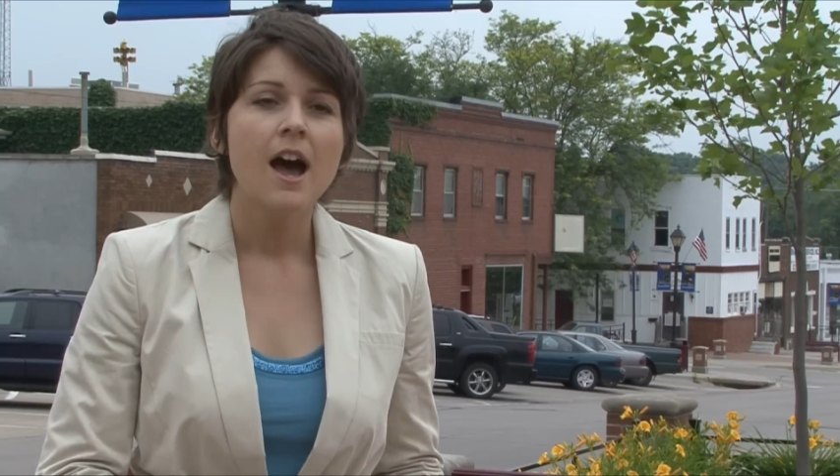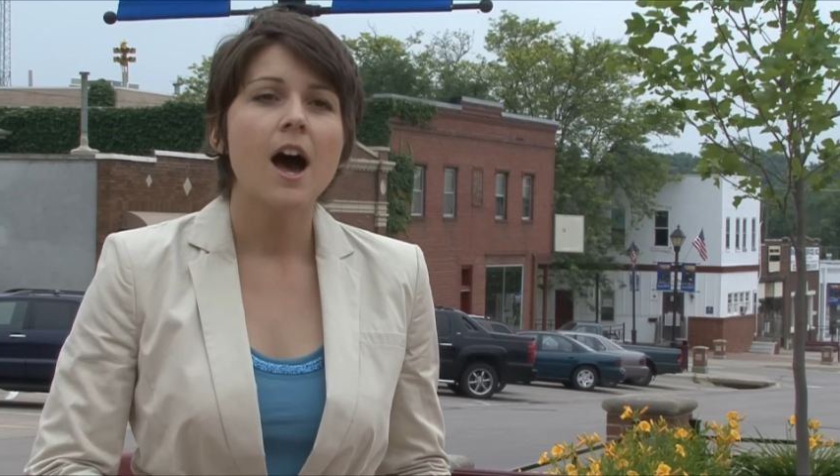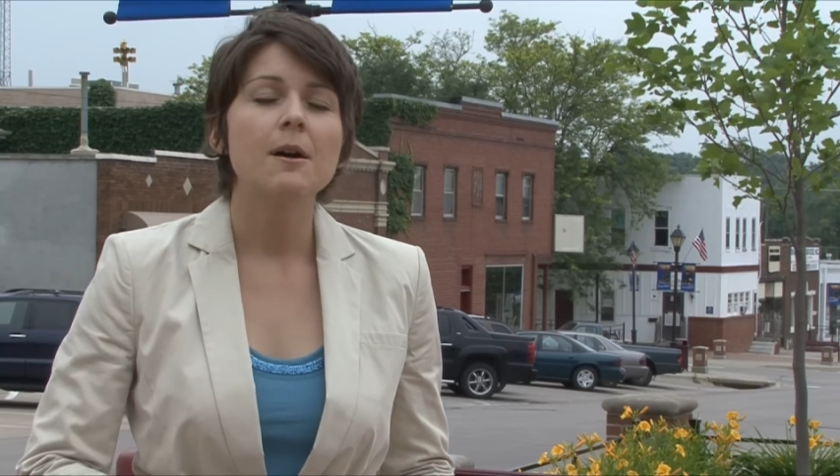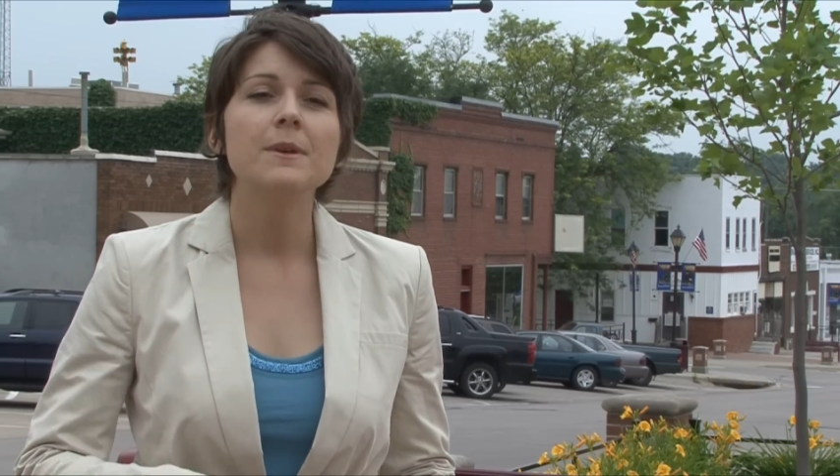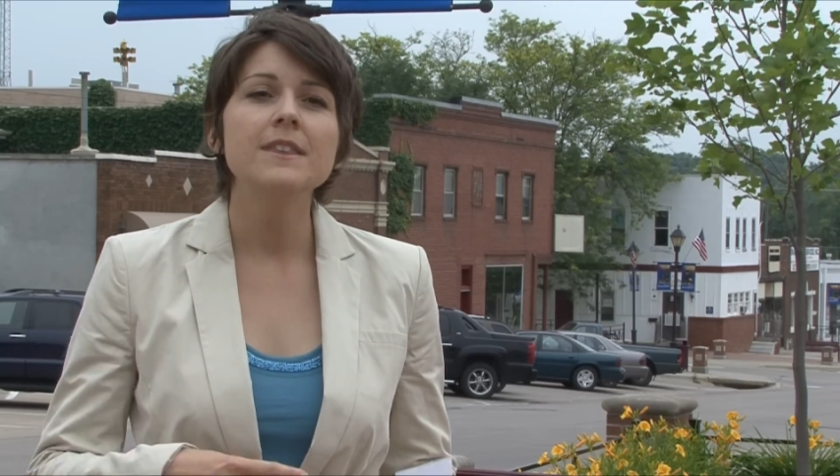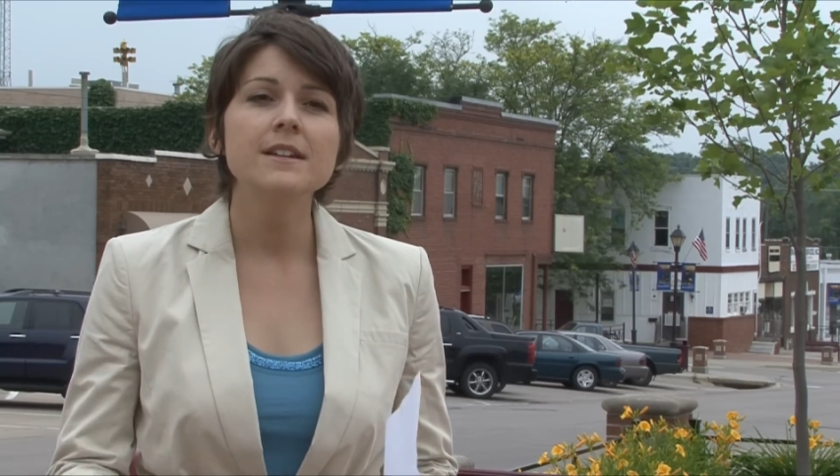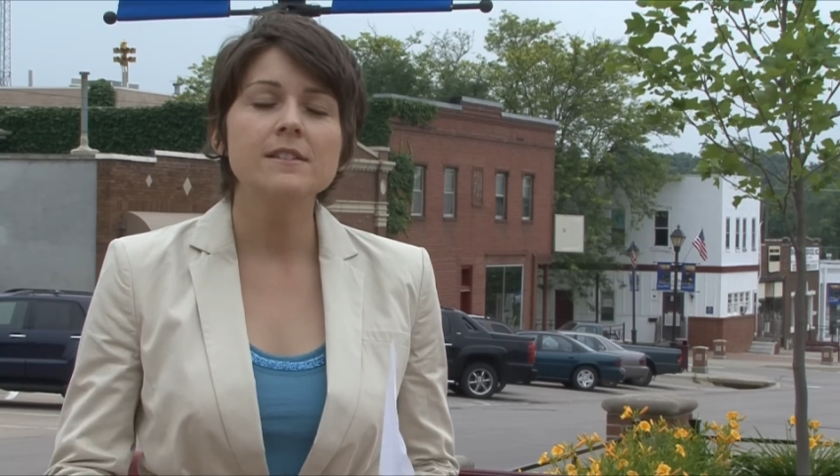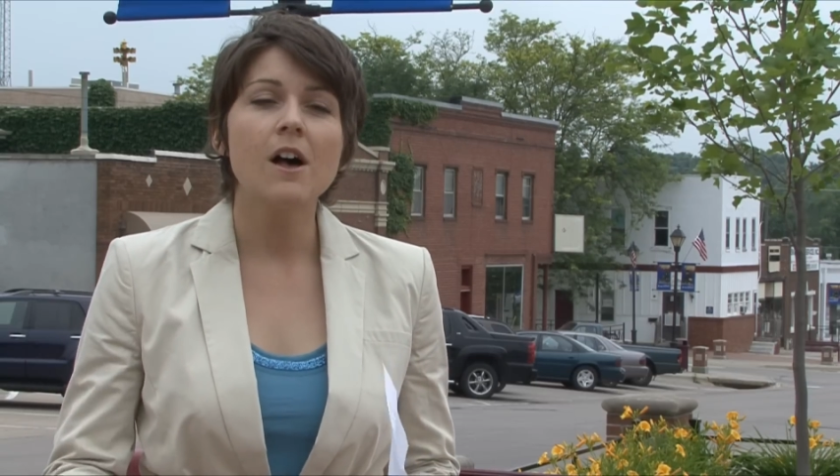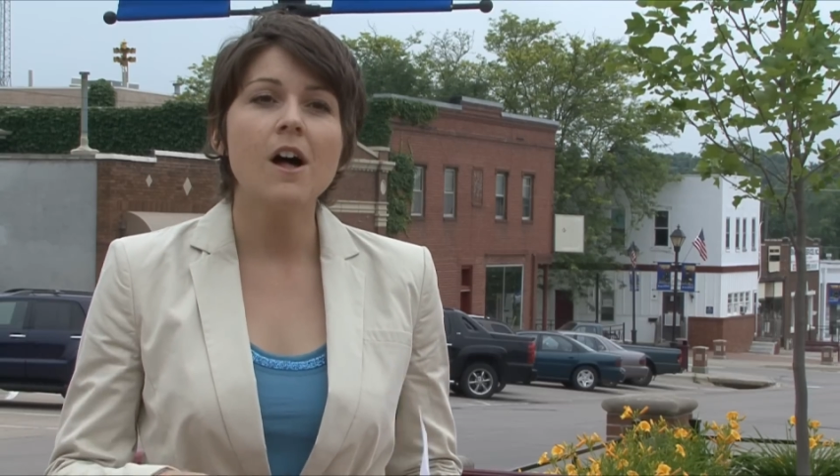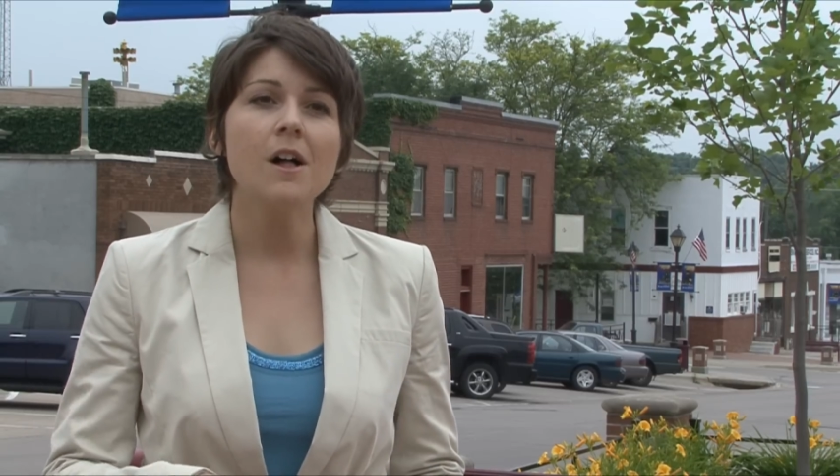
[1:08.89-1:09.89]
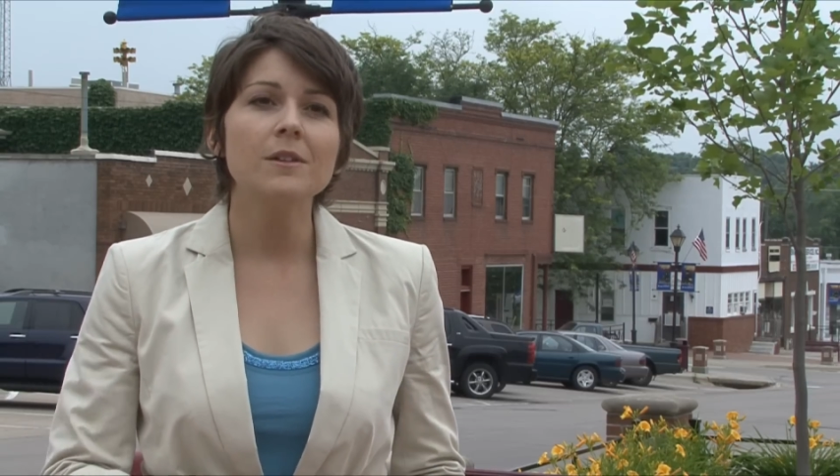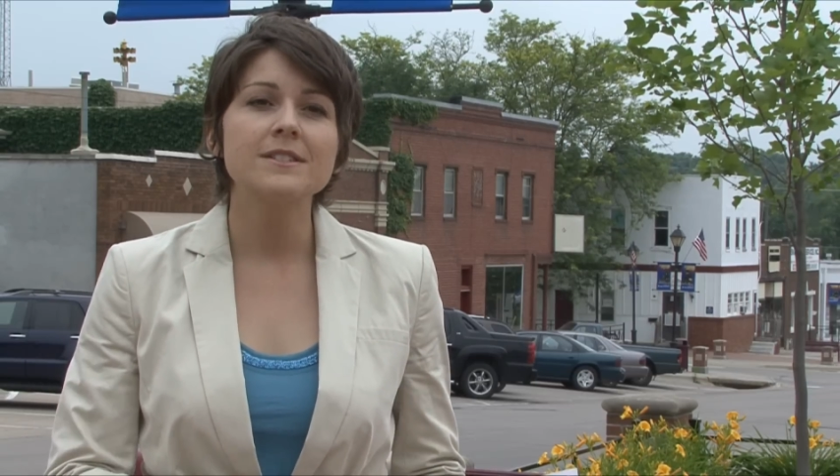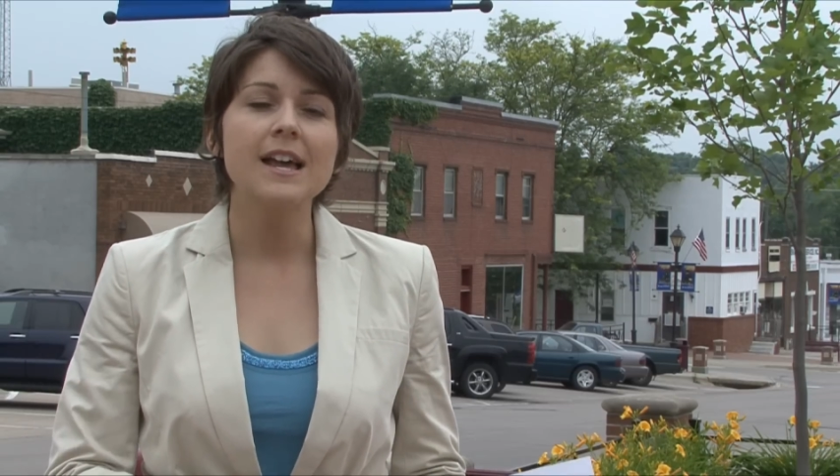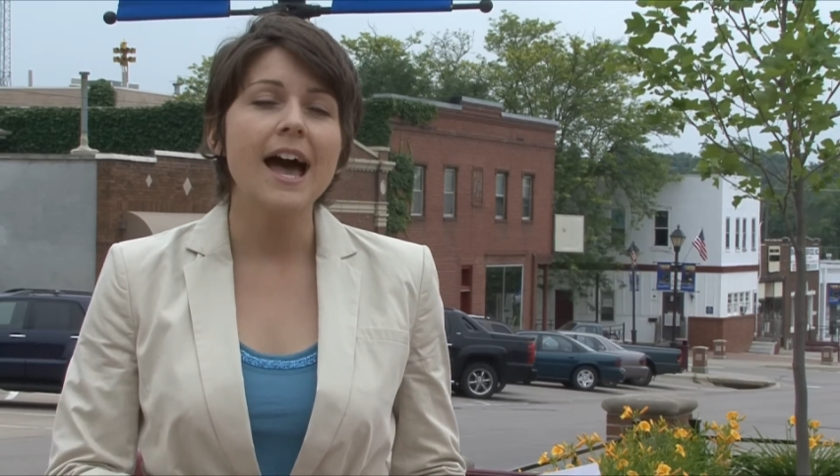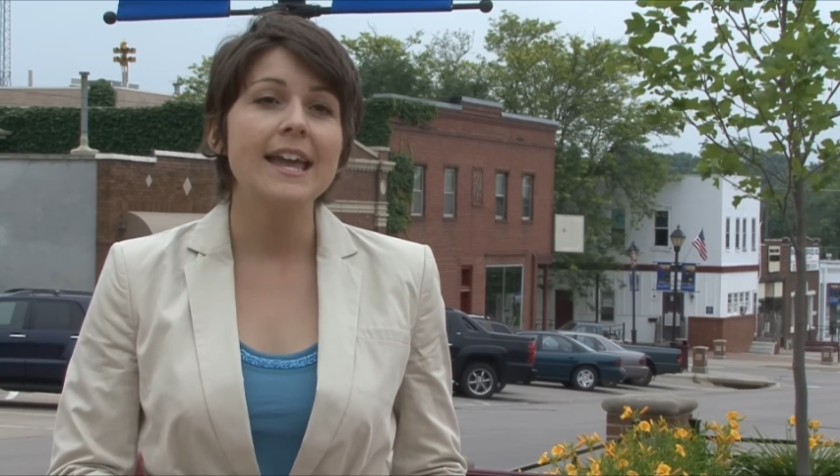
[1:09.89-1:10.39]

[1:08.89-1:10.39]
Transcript: Um, and these all tie